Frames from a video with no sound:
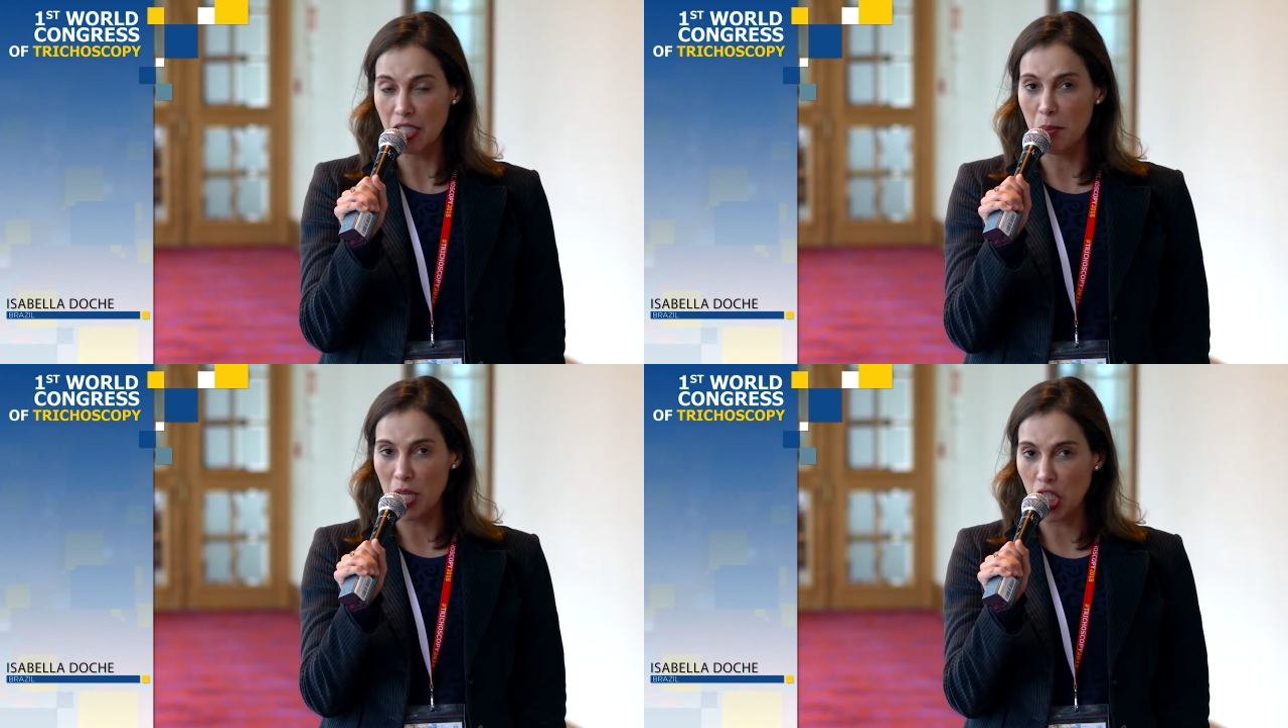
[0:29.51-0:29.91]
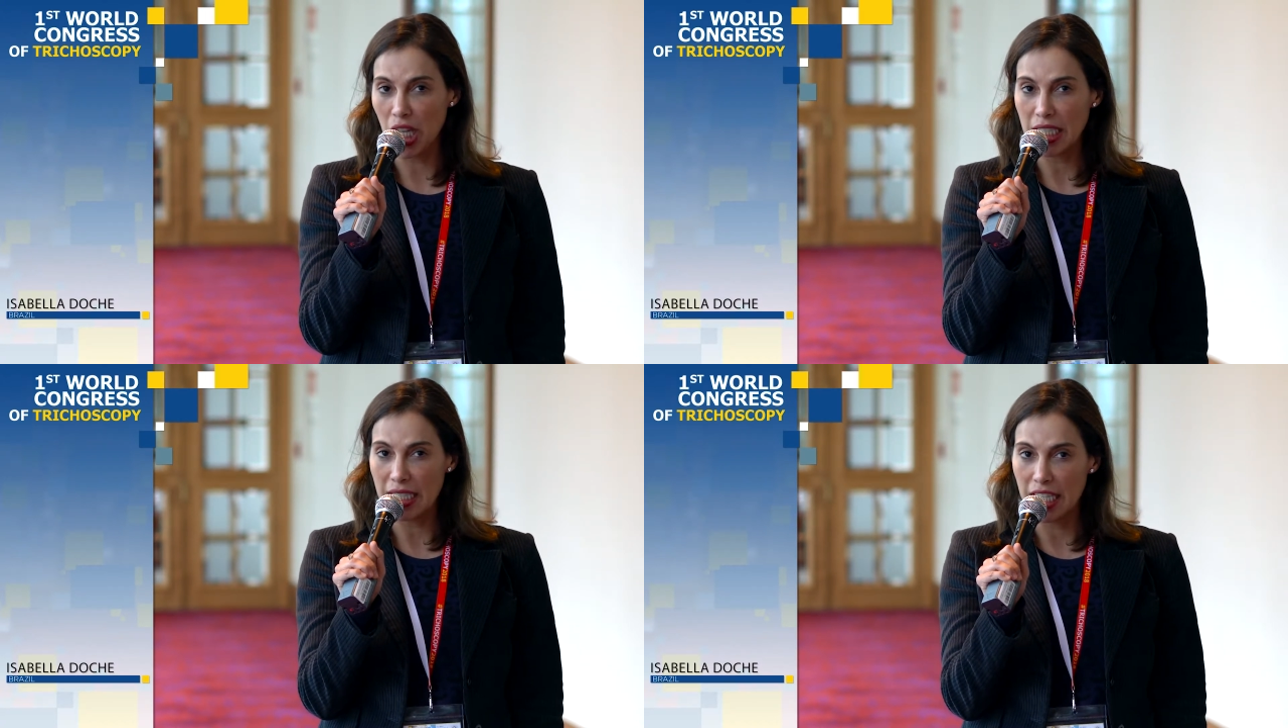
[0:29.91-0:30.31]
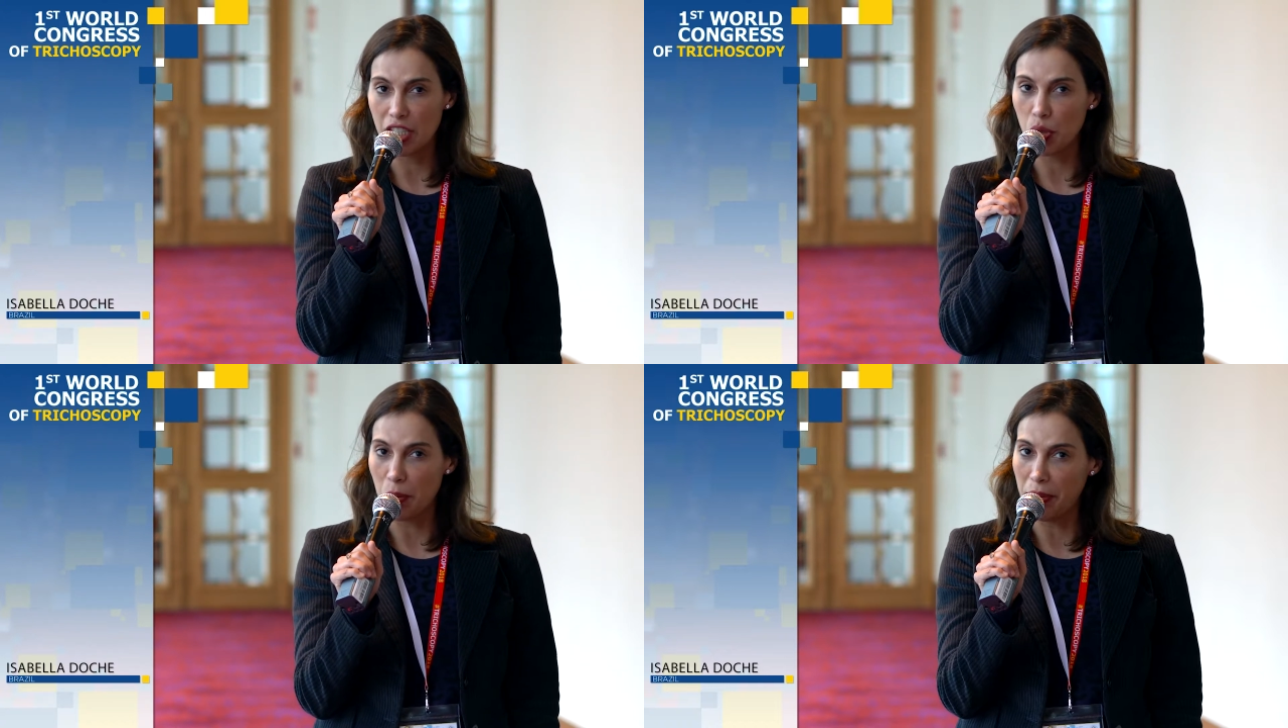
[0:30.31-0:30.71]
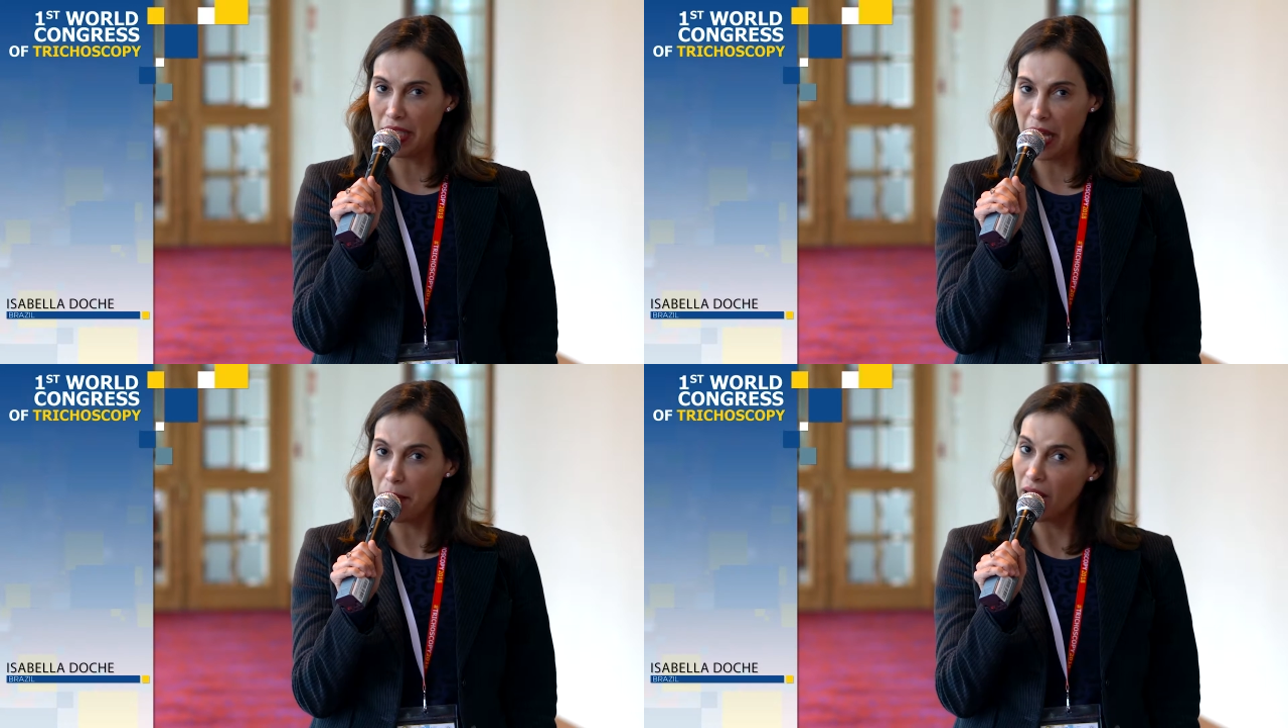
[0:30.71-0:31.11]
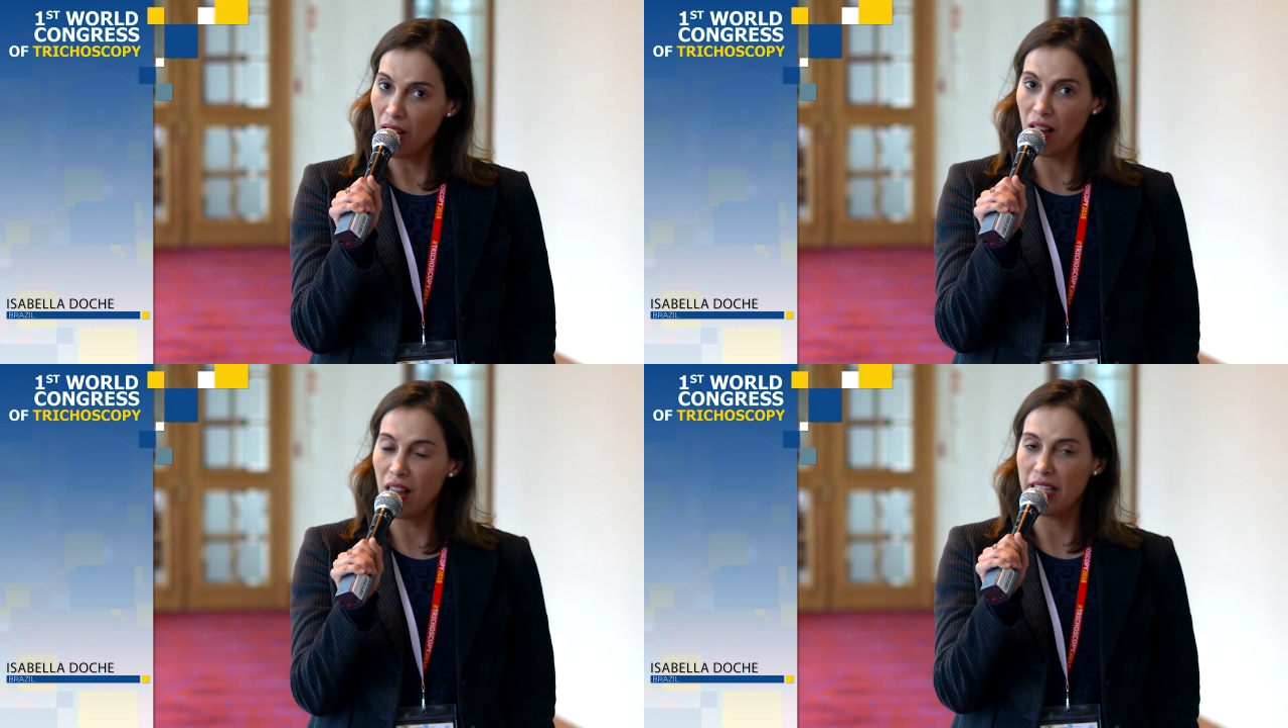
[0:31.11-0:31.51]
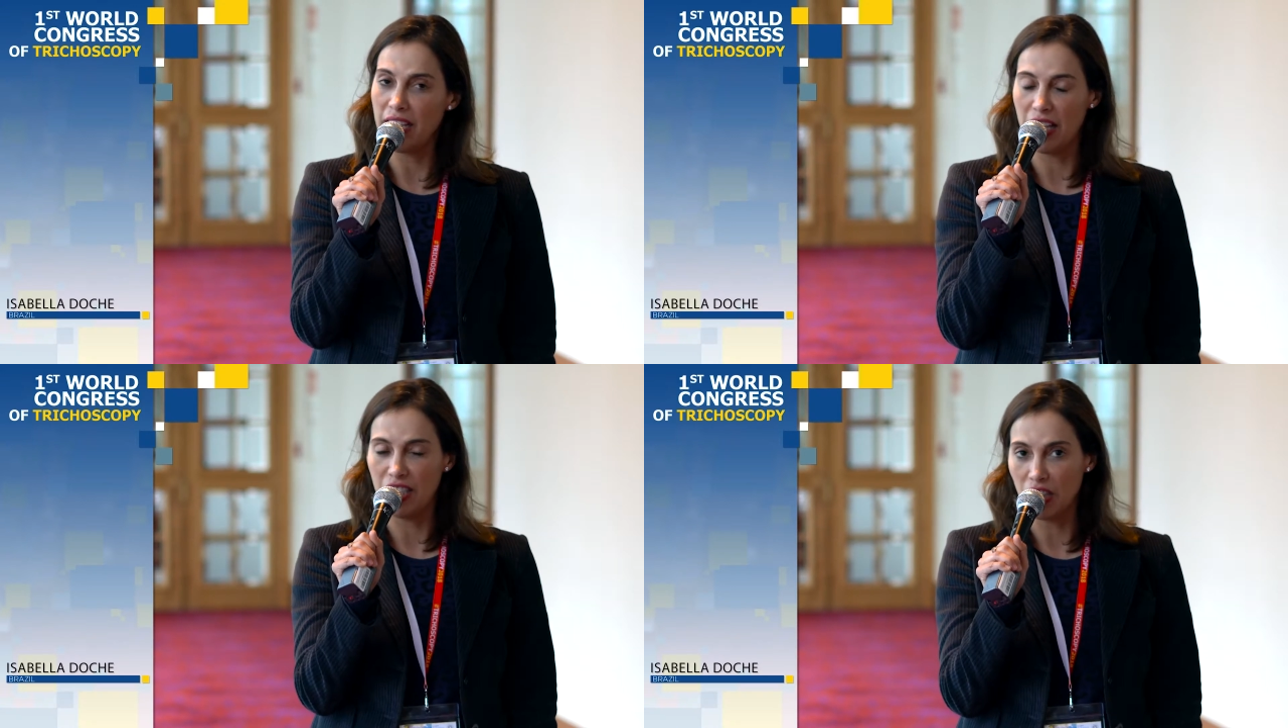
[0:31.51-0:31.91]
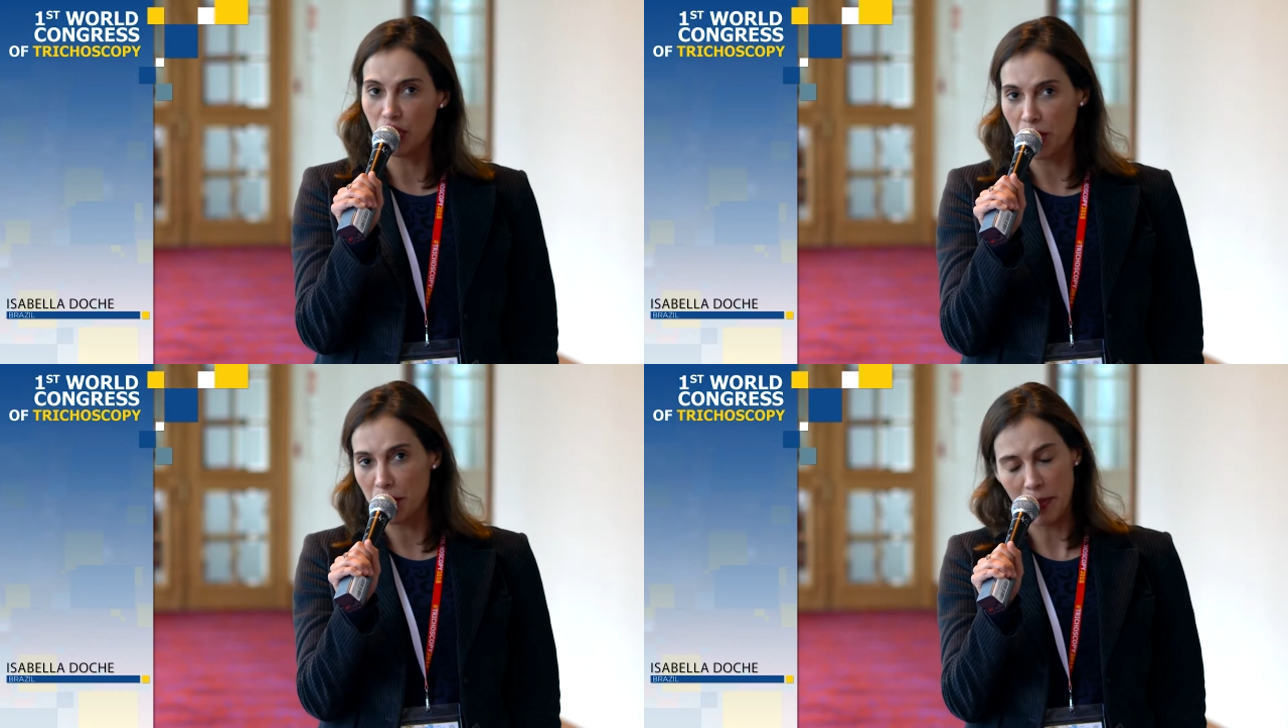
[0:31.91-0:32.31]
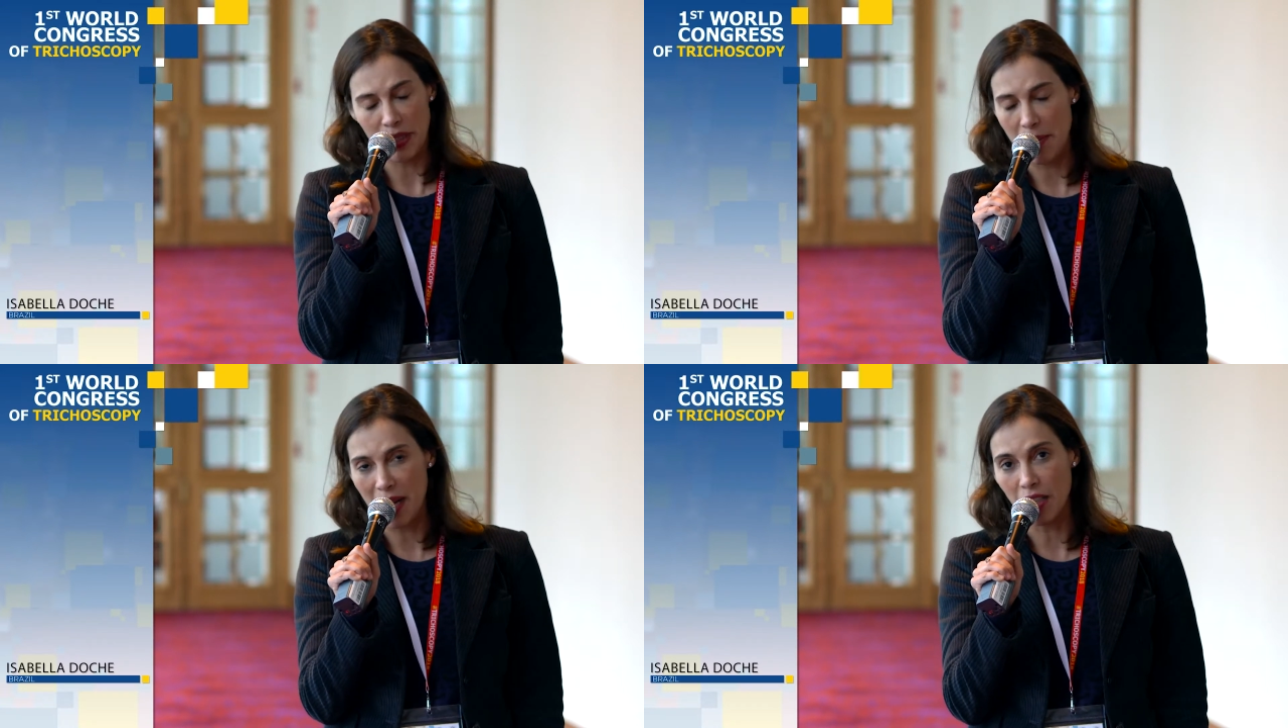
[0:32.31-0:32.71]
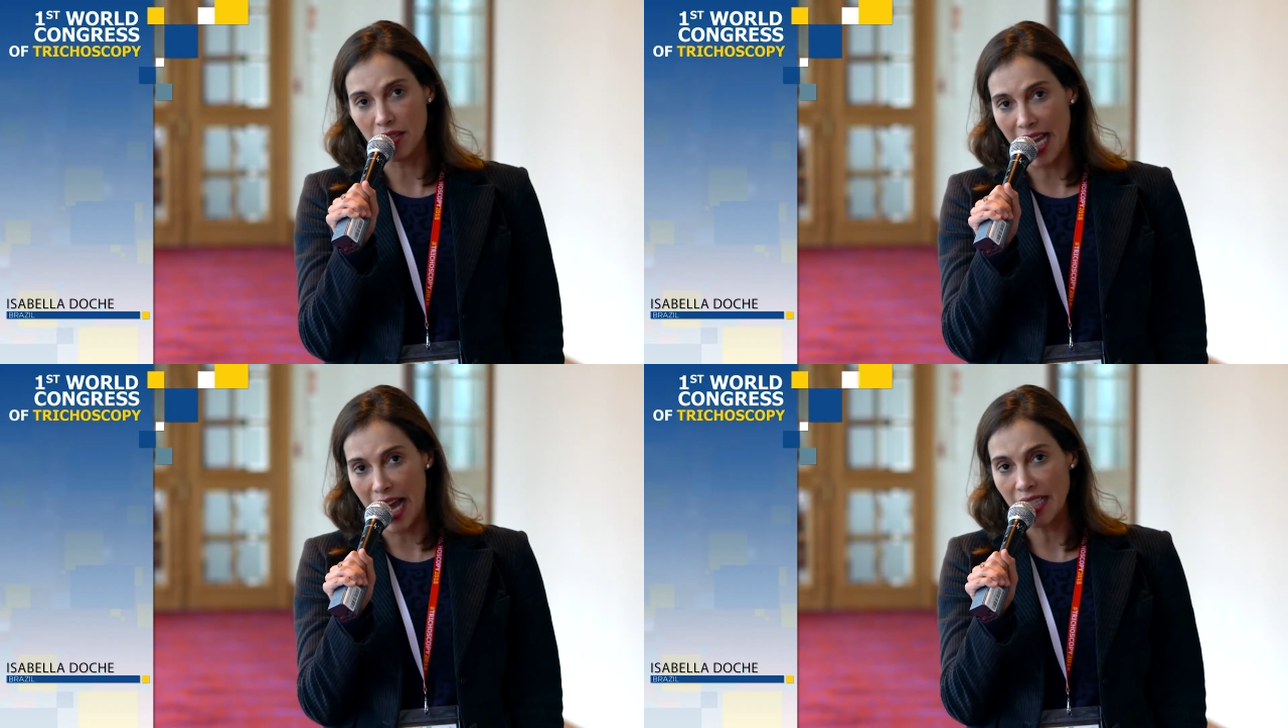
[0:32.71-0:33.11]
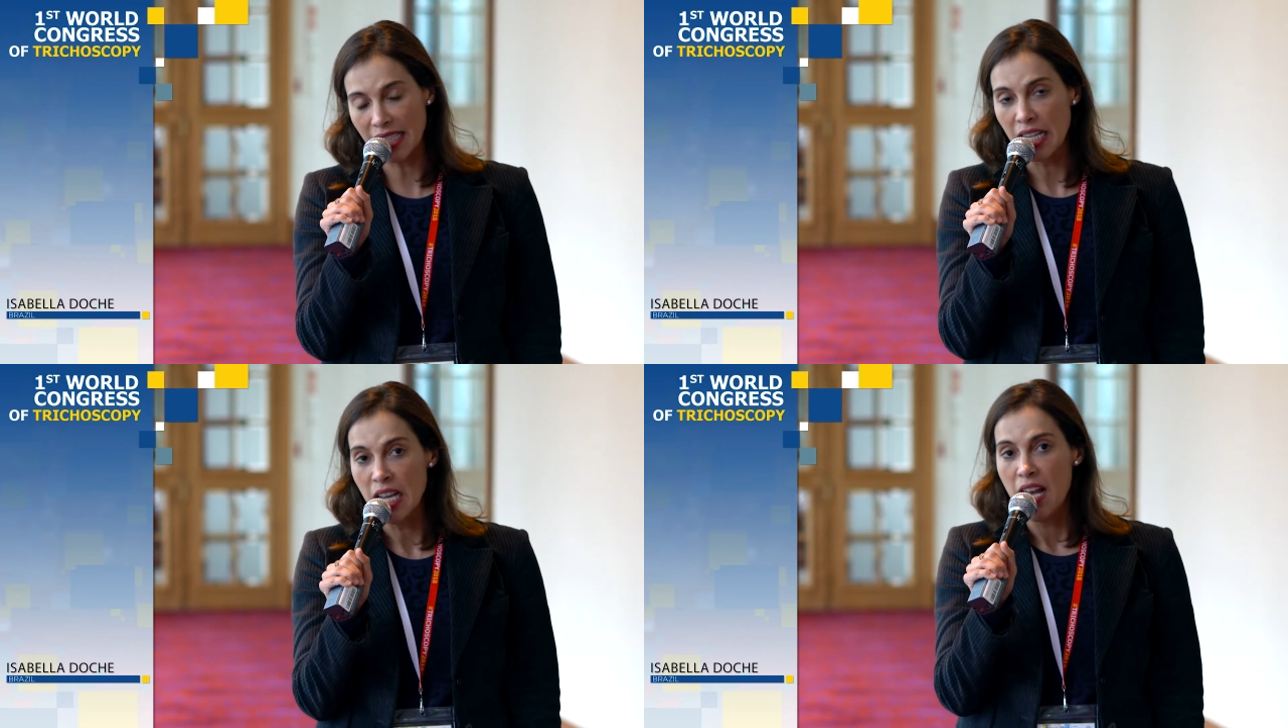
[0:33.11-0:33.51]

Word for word: especially the treponemical and non-treponemical tests,